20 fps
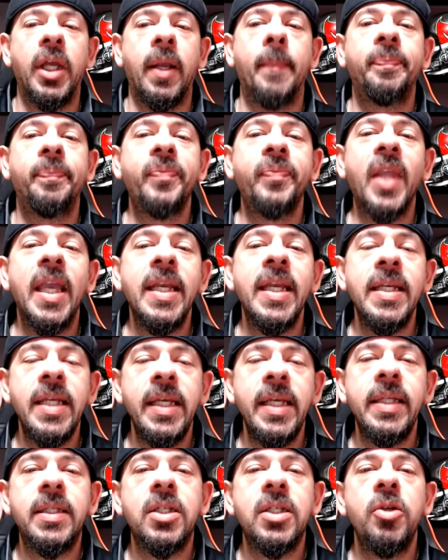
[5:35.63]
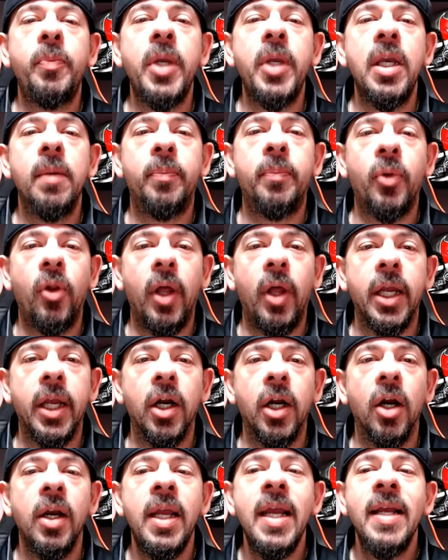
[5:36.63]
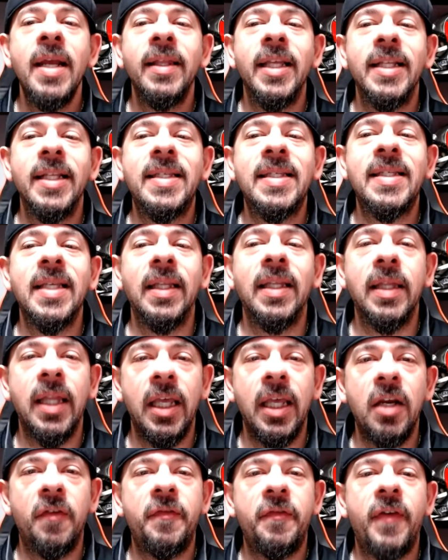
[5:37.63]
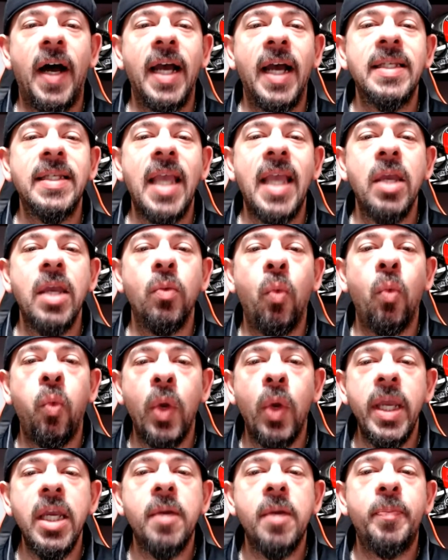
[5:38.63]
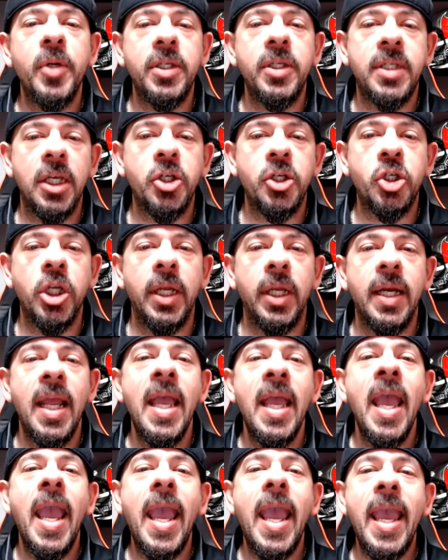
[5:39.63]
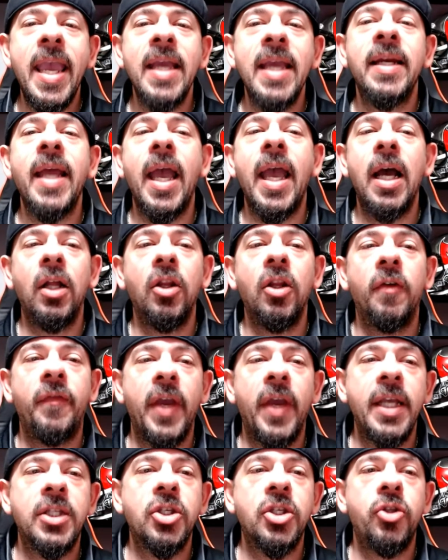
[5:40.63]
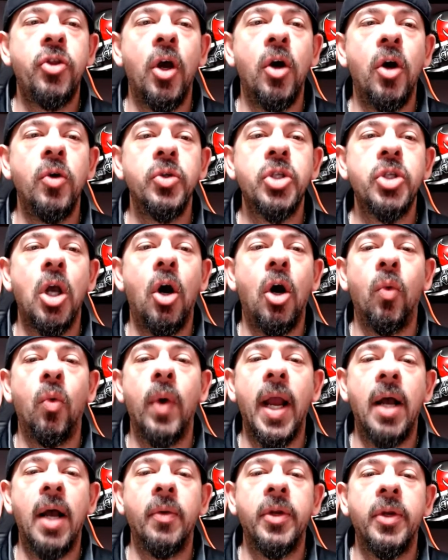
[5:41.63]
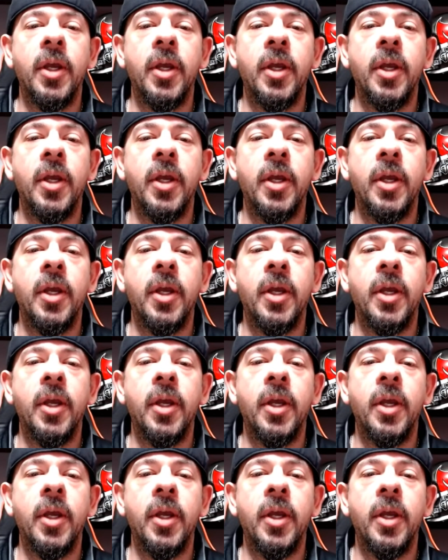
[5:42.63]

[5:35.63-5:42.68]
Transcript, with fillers: It needs to be a player that solidifies a weak position and elevates those around him.